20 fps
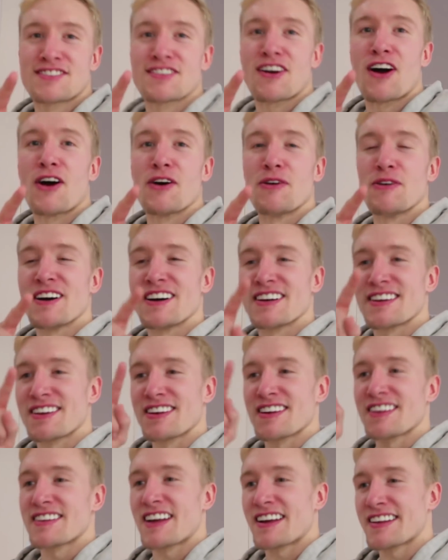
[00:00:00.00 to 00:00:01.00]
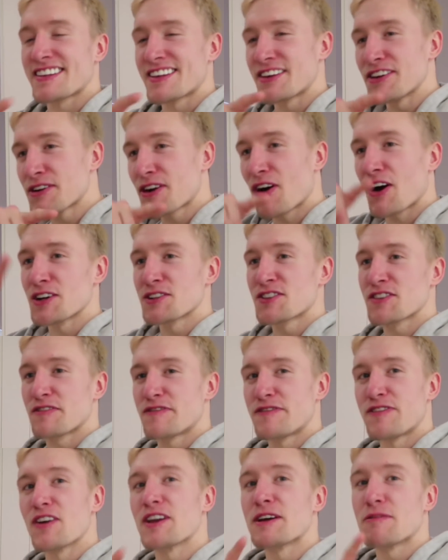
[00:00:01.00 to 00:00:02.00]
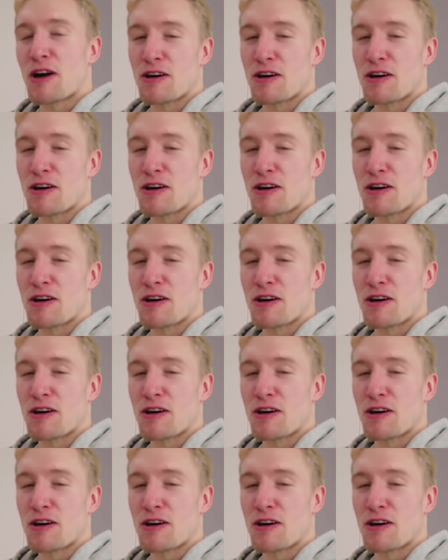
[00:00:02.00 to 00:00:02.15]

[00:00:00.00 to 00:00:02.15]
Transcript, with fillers: So. You guys fully